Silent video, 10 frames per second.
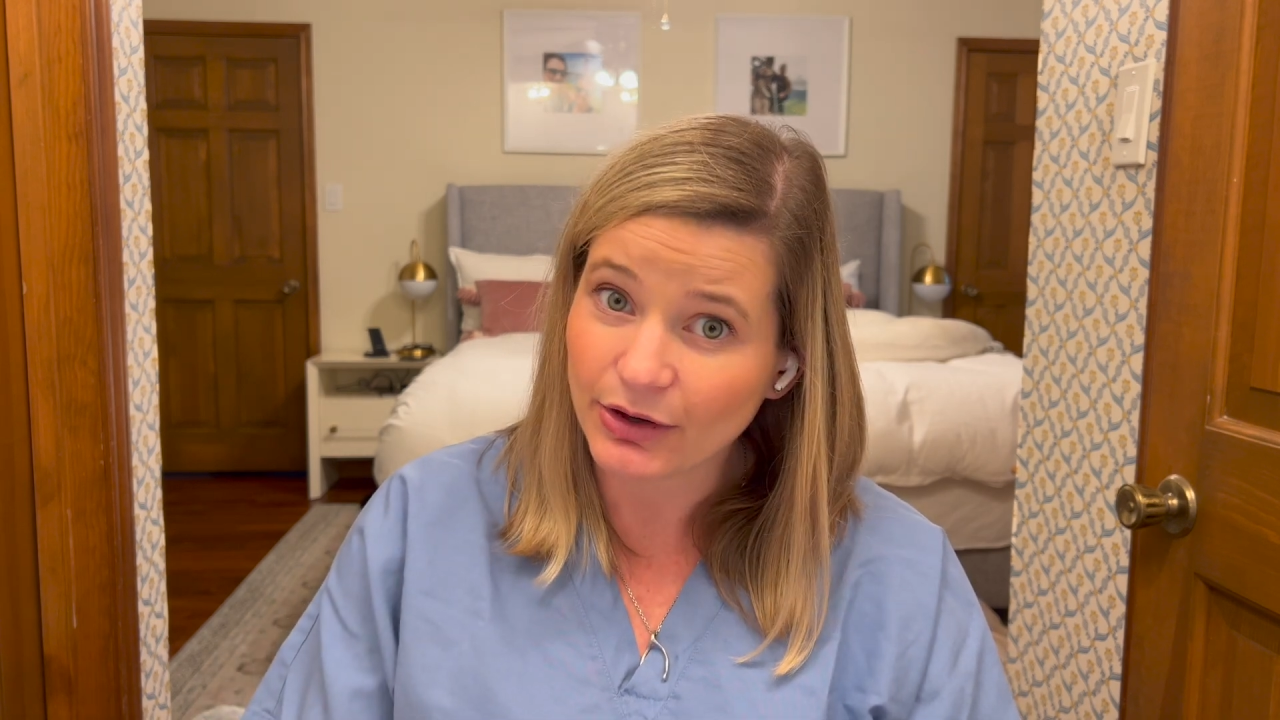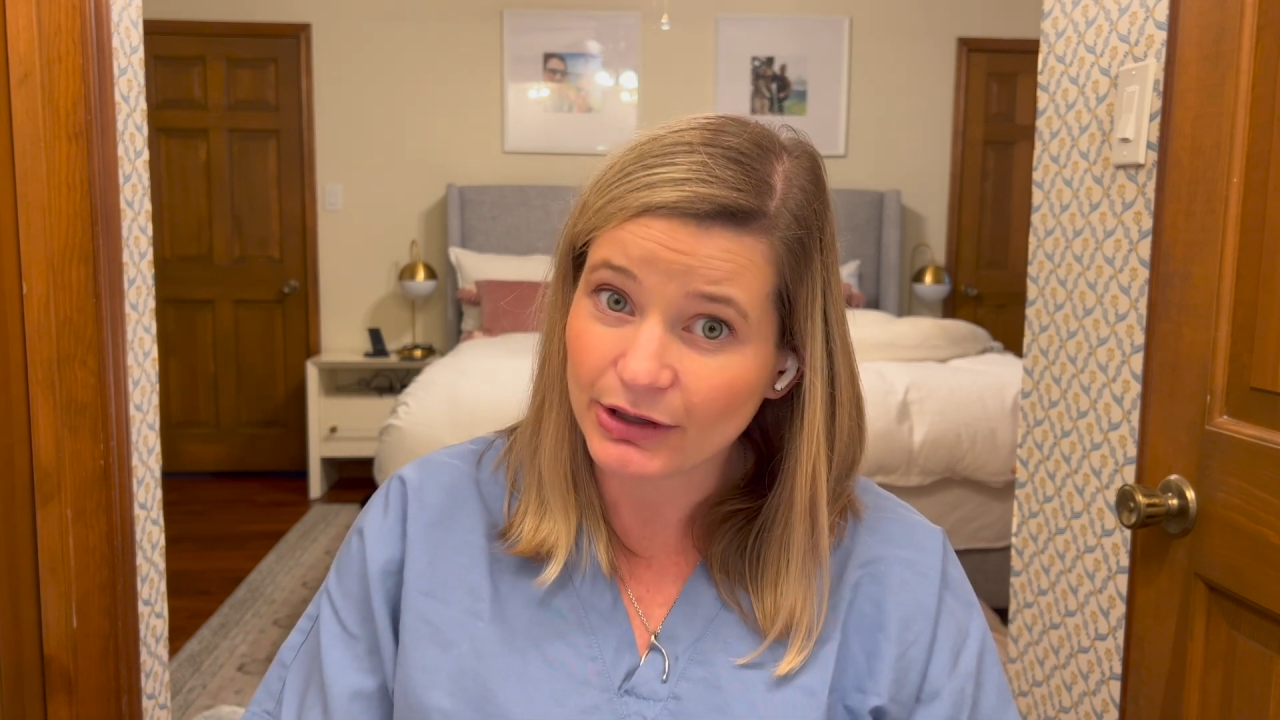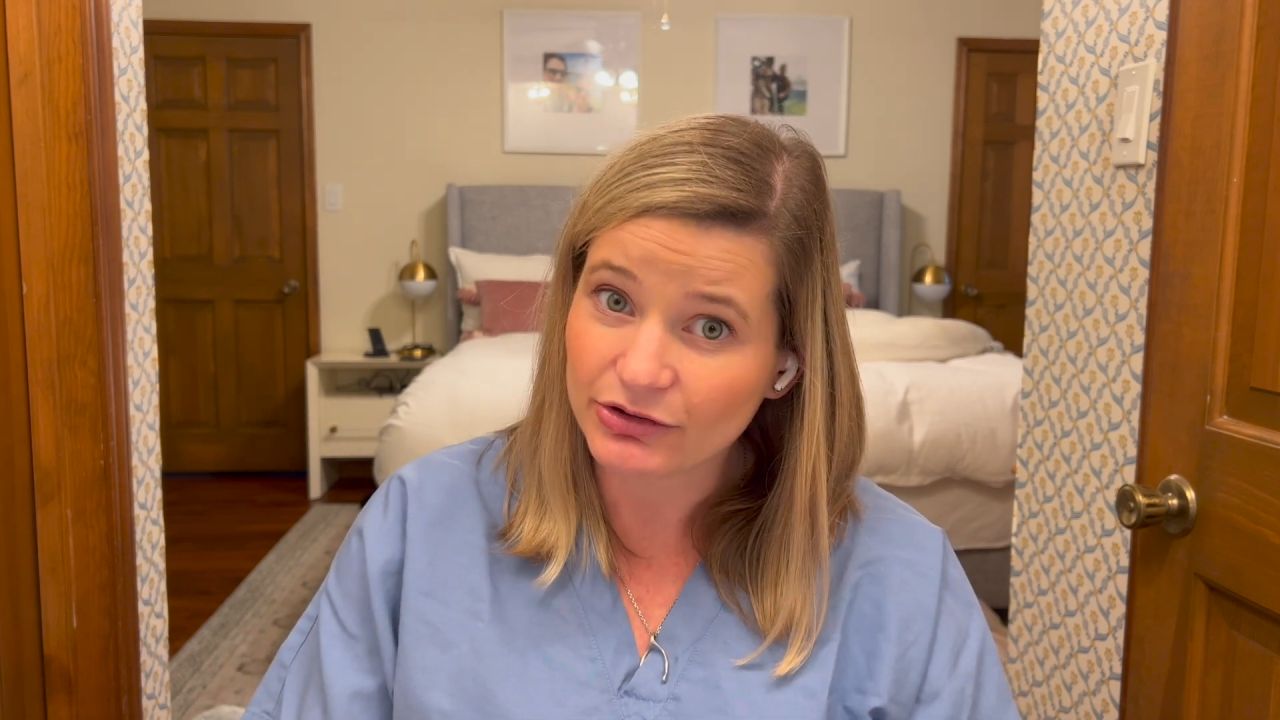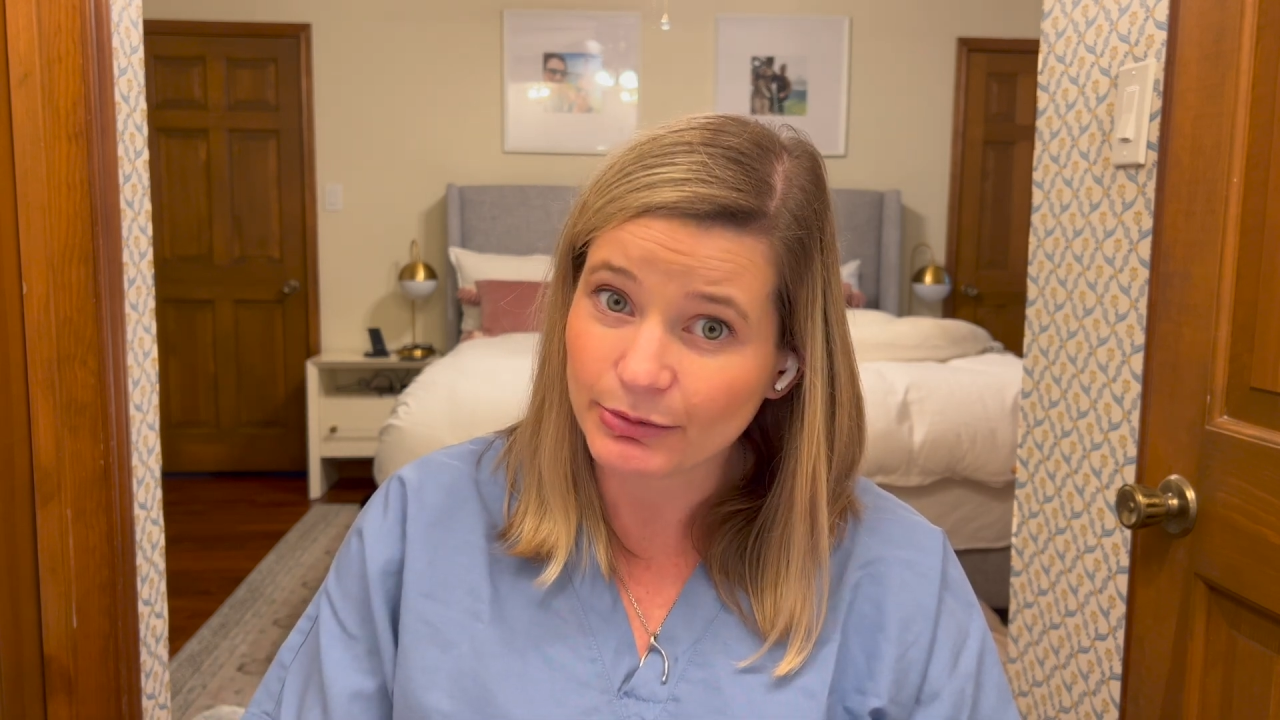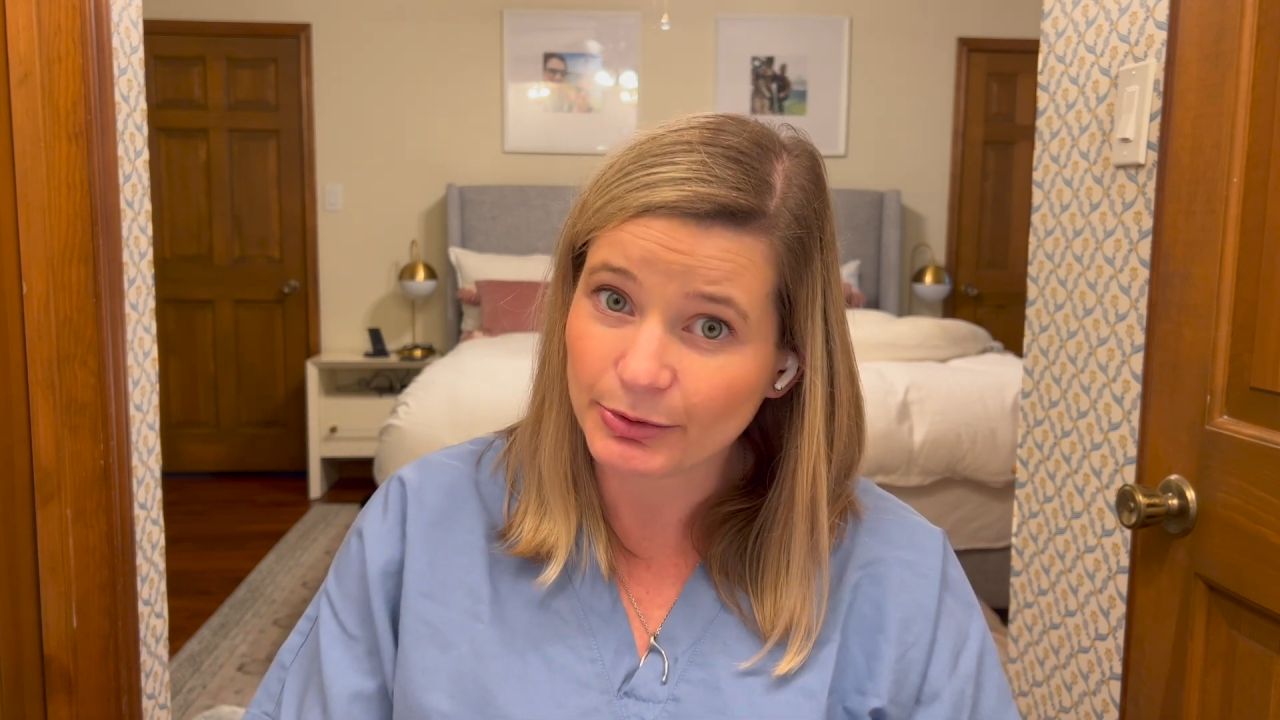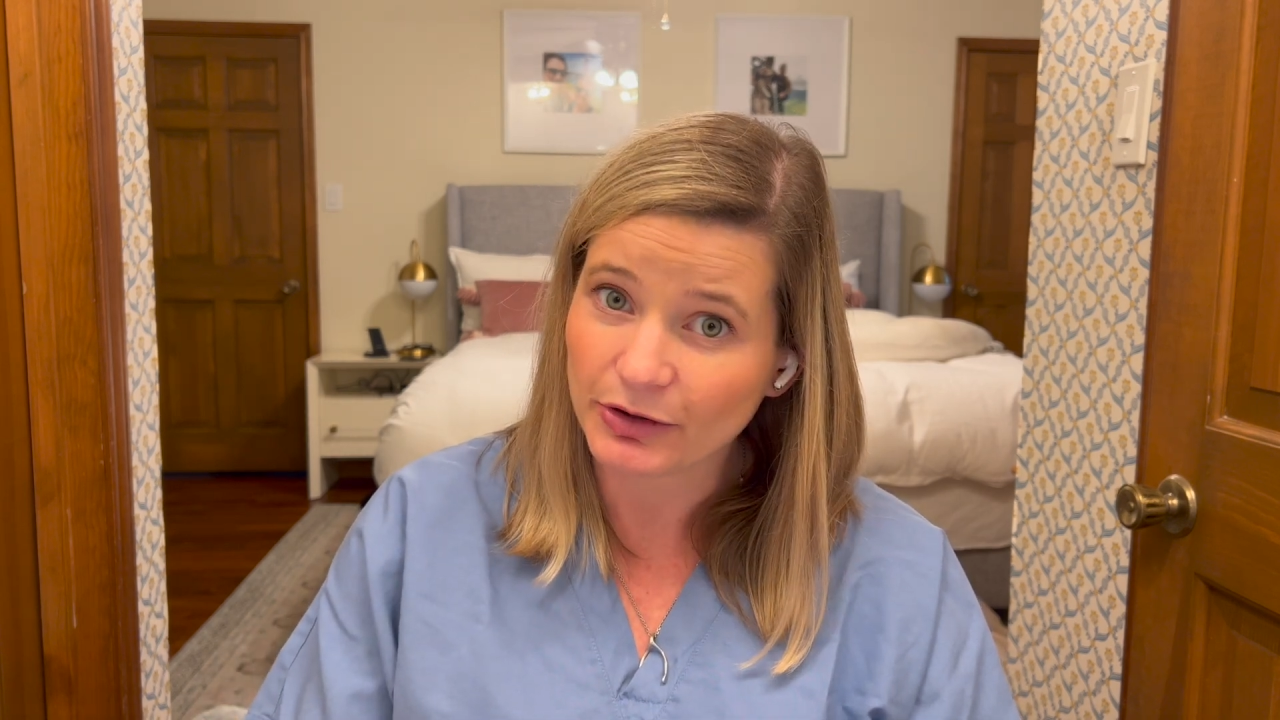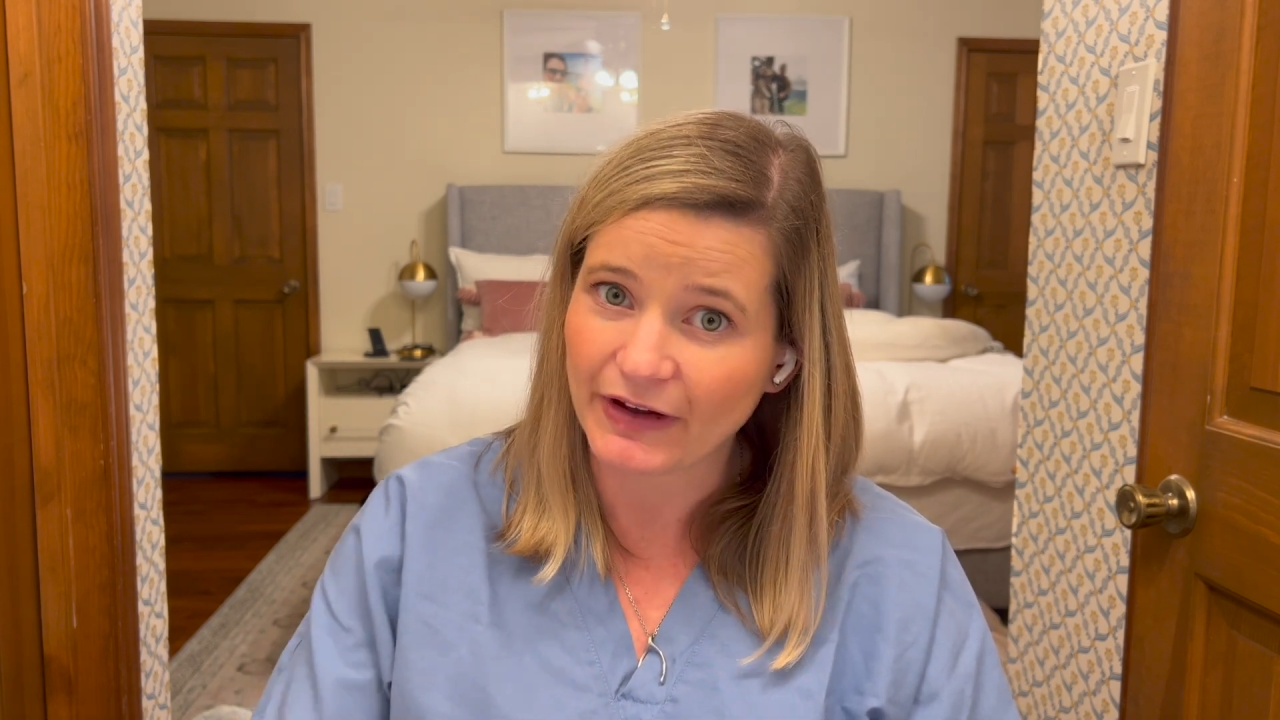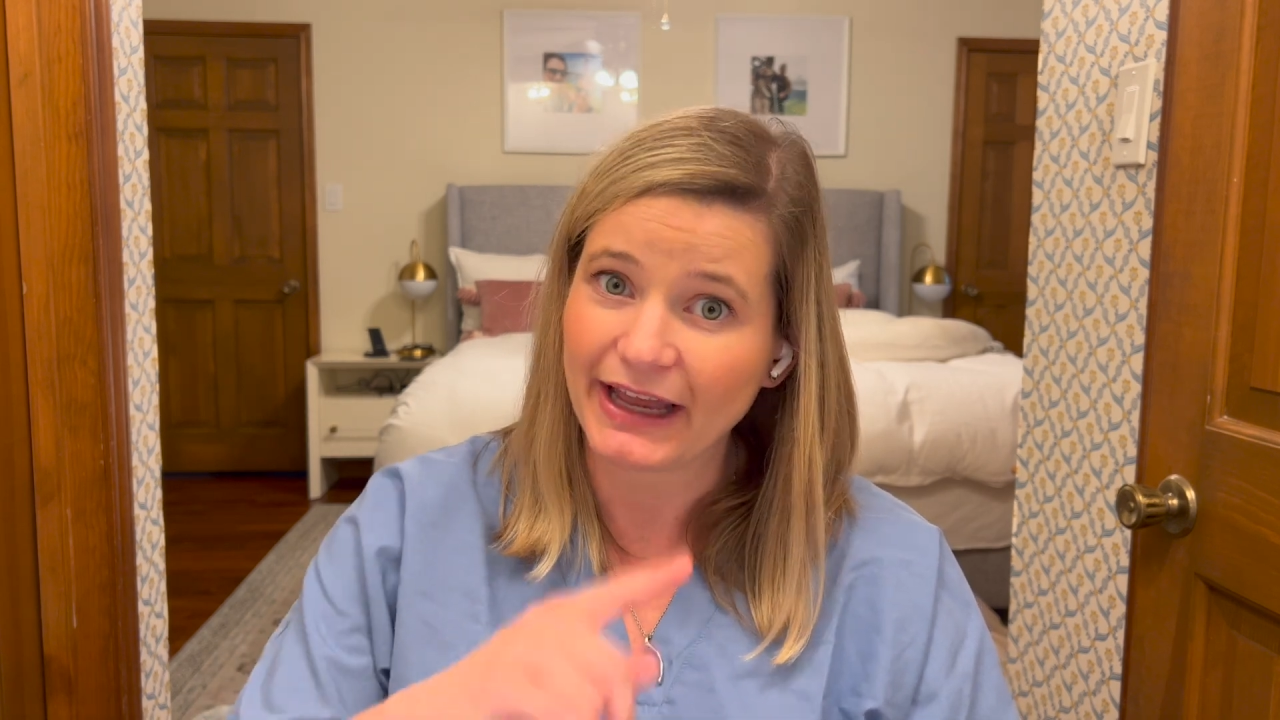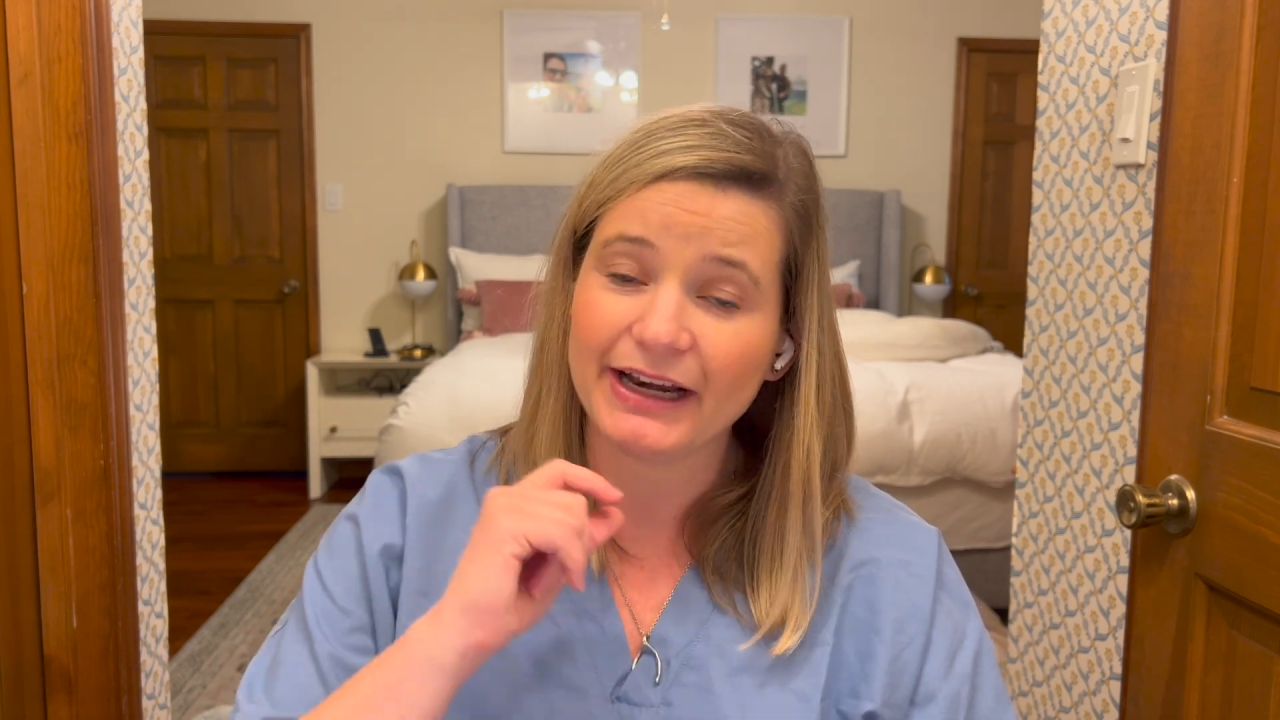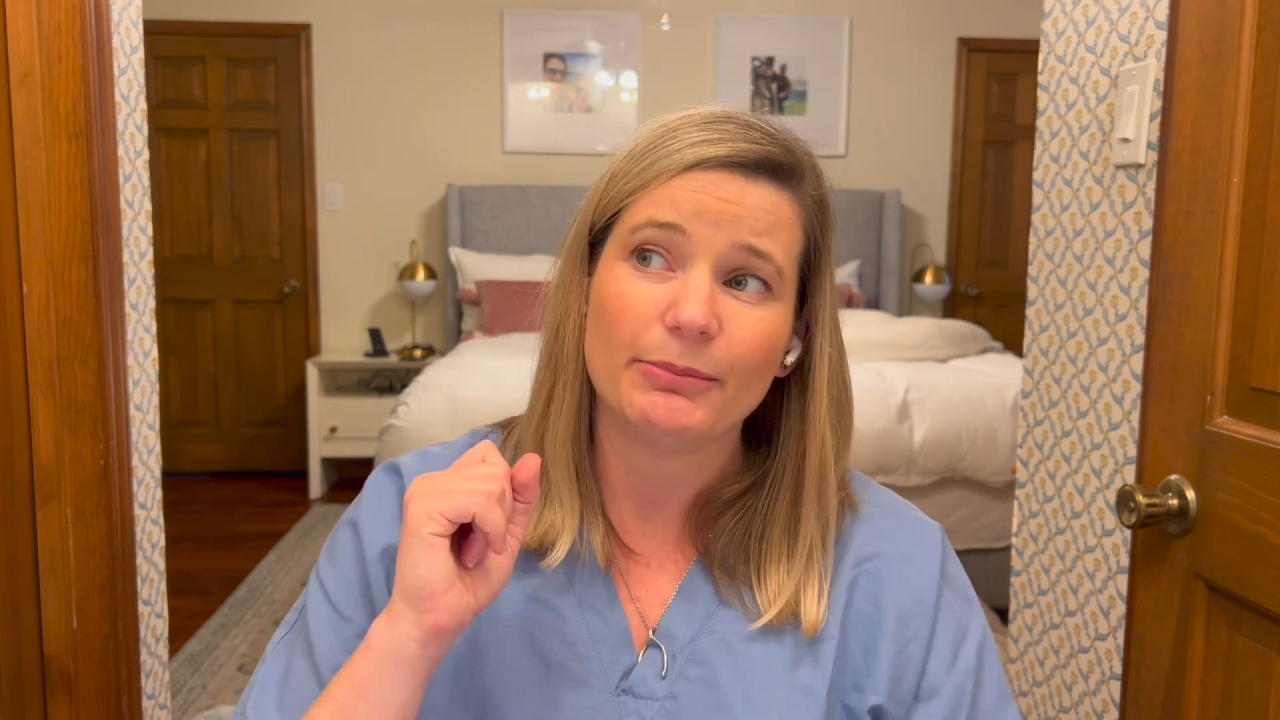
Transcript: going to approve it,